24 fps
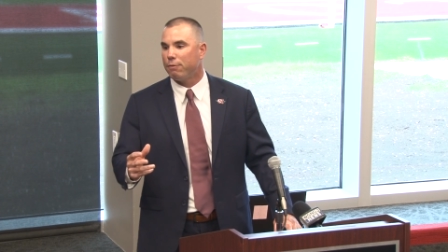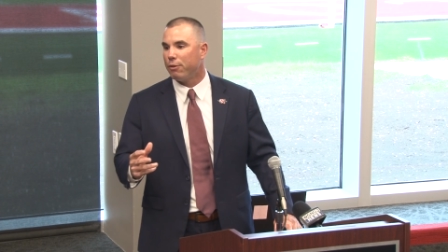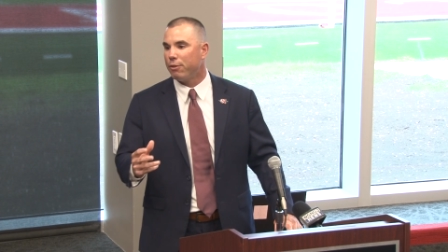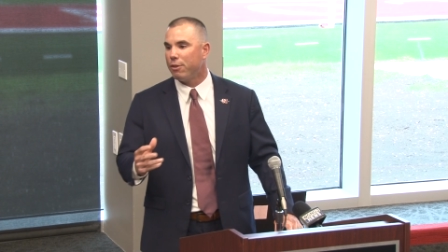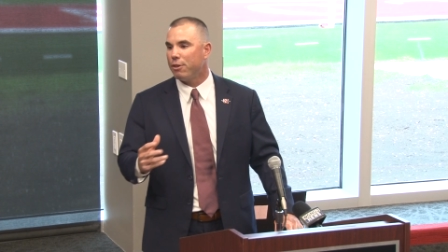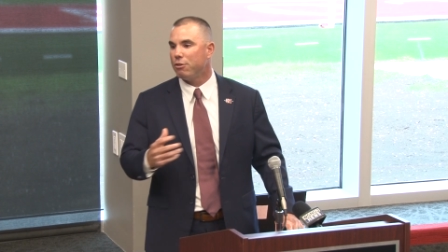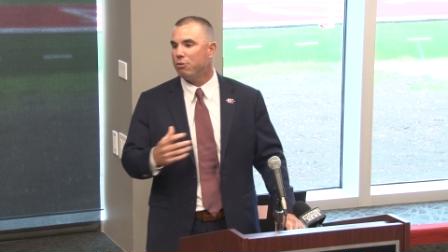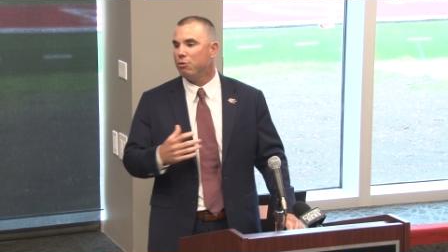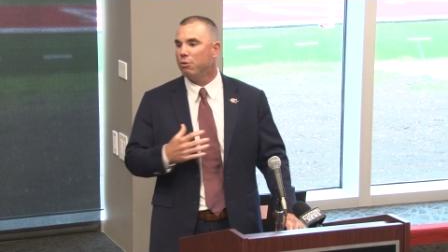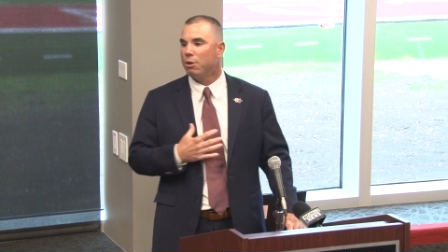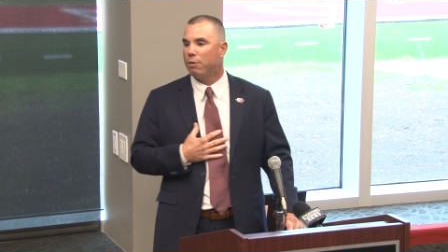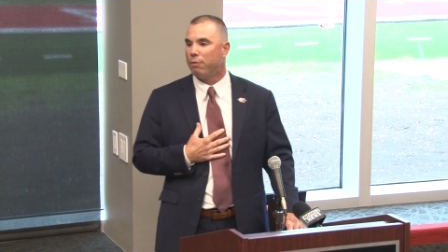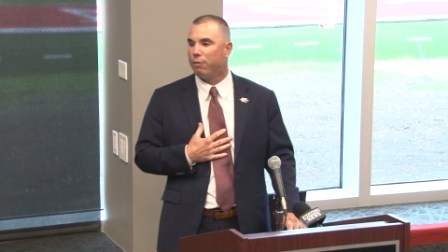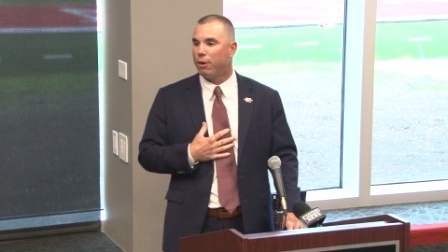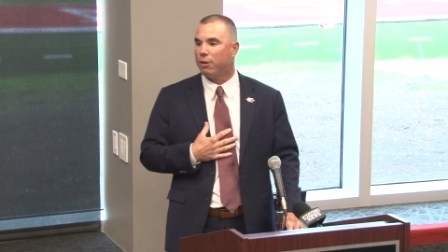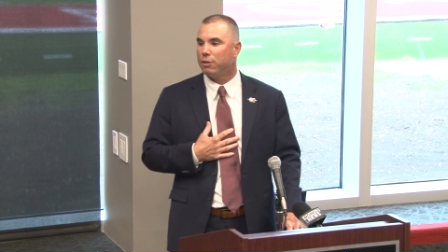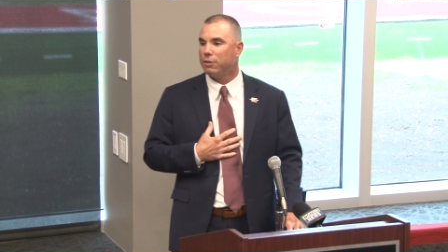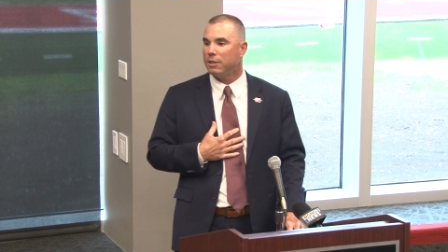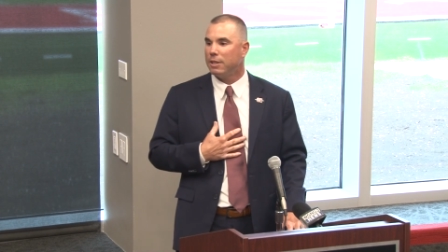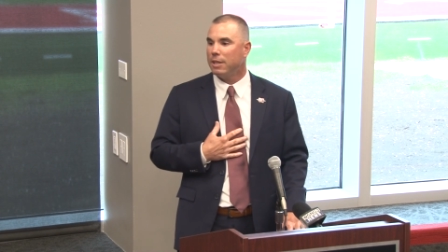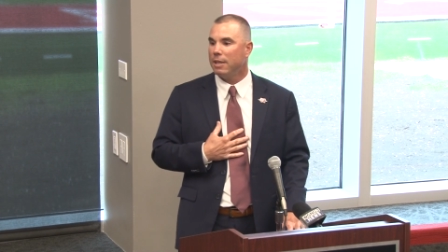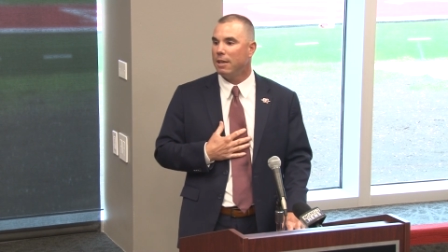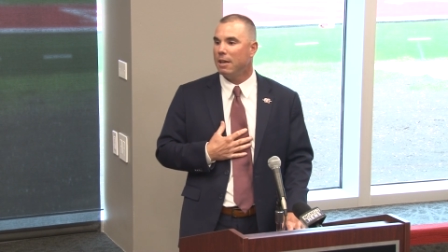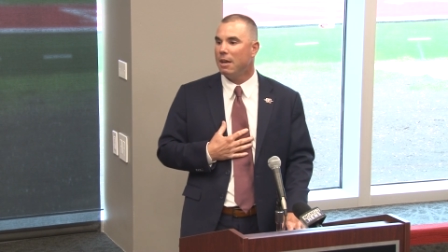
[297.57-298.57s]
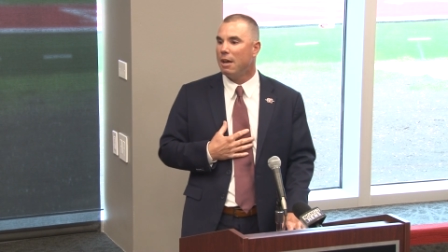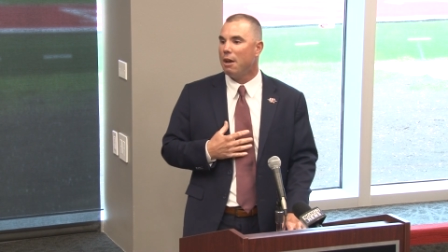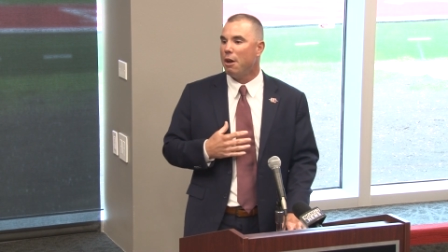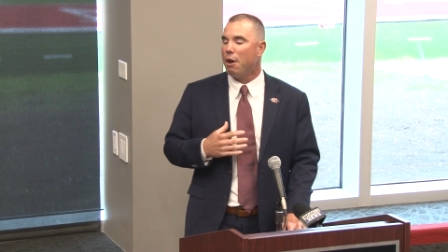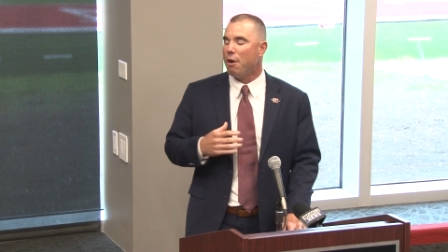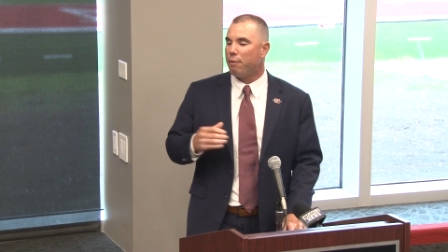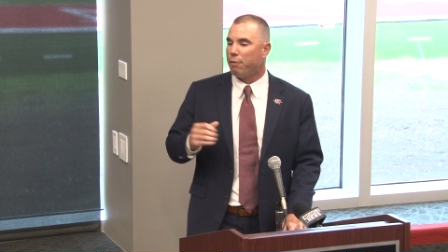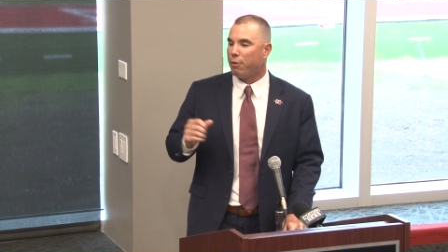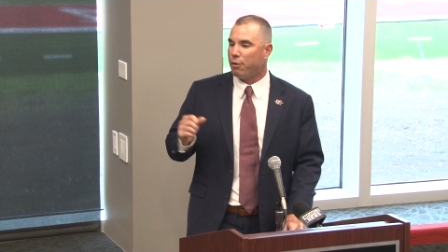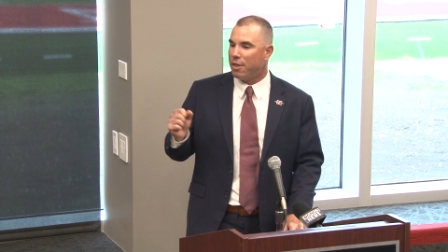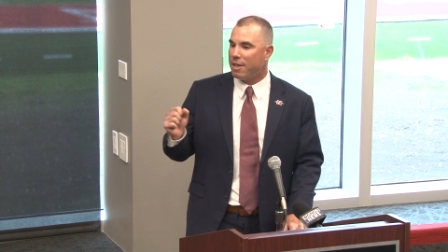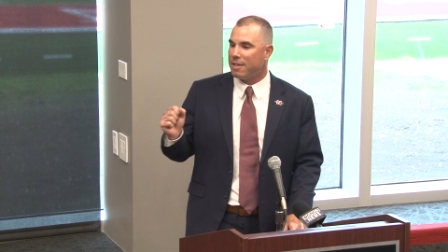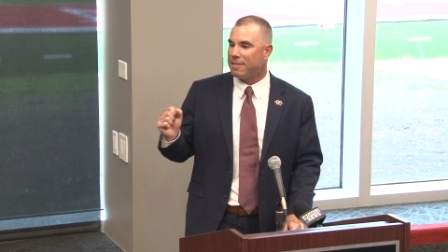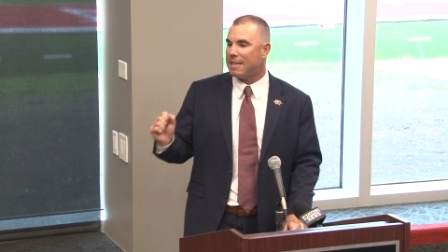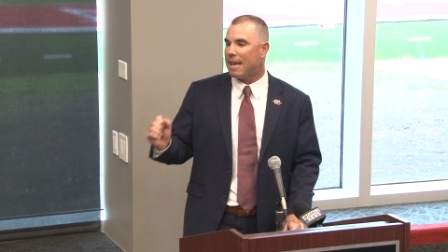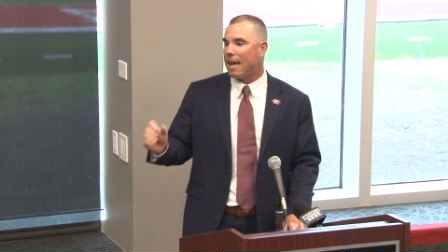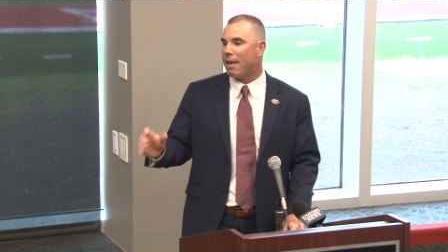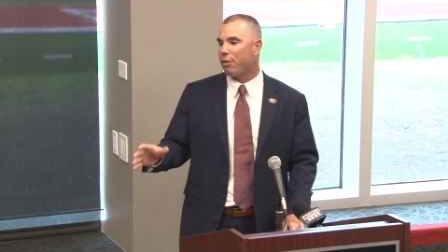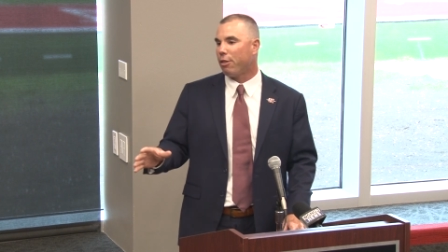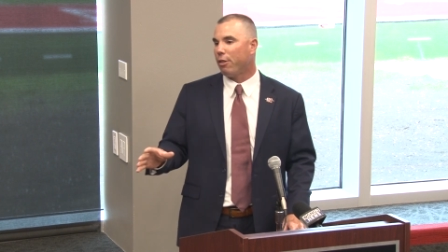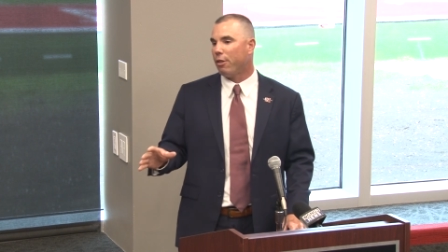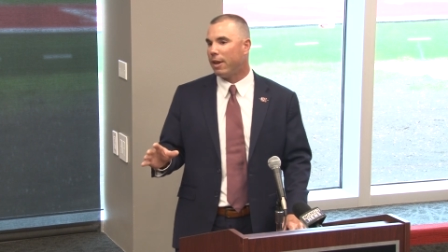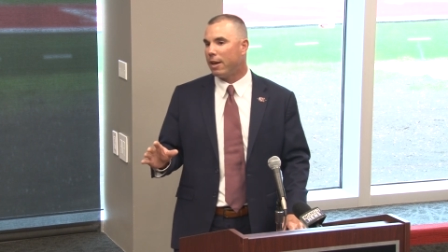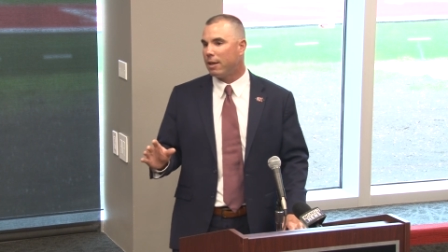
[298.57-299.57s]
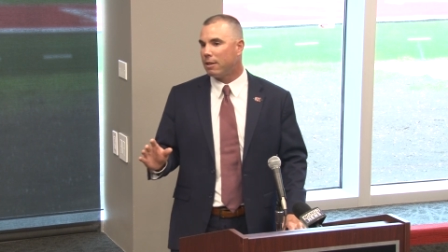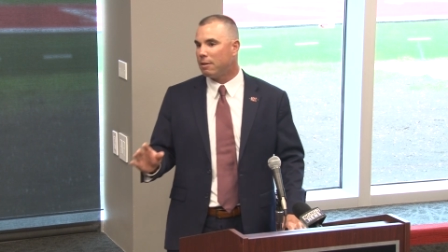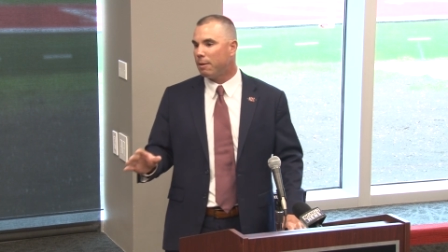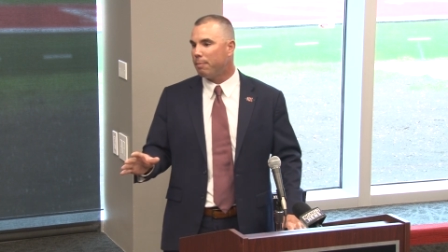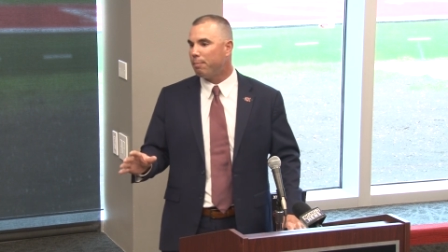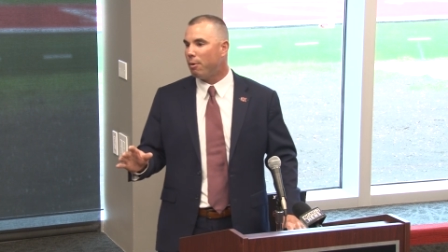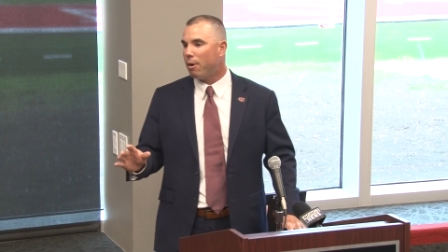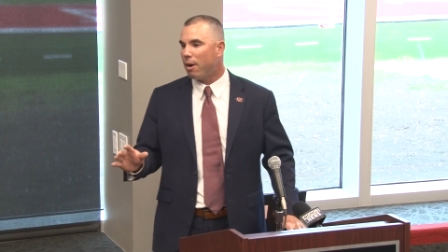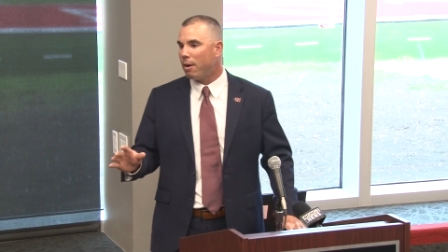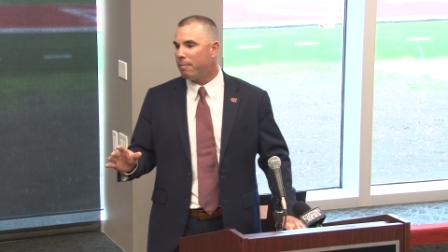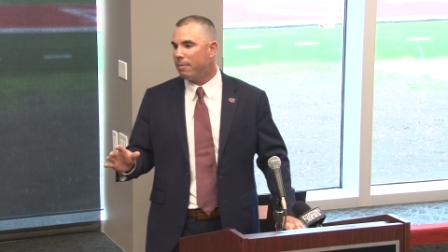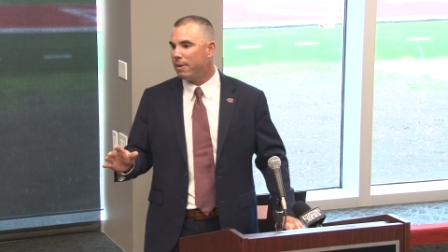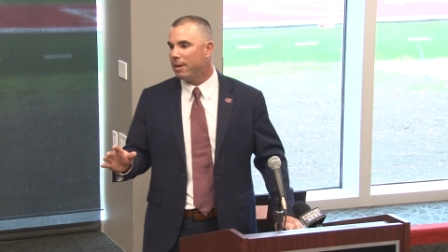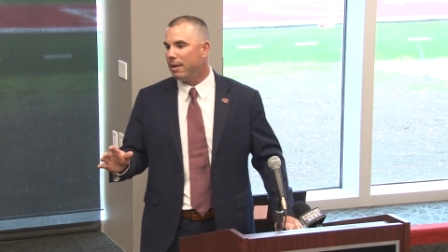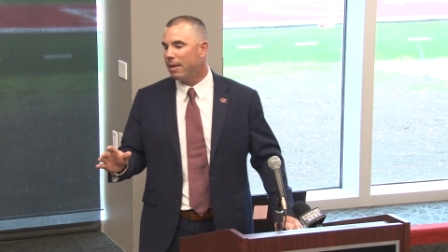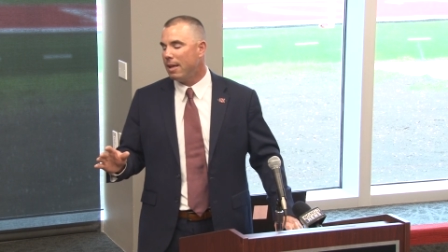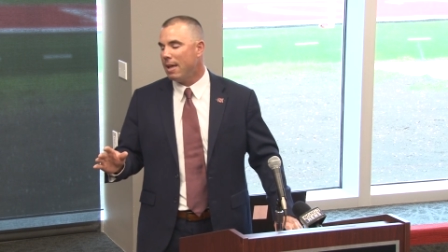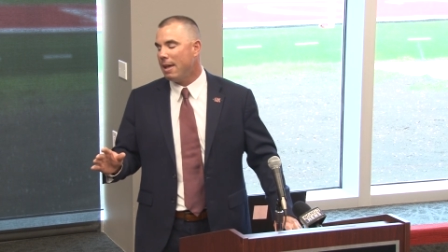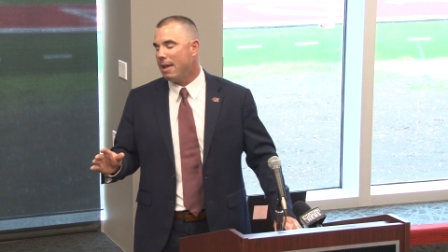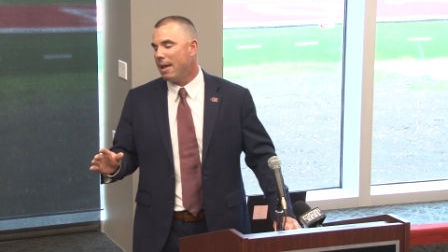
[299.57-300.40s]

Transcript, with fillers: for this university, for this athletic department,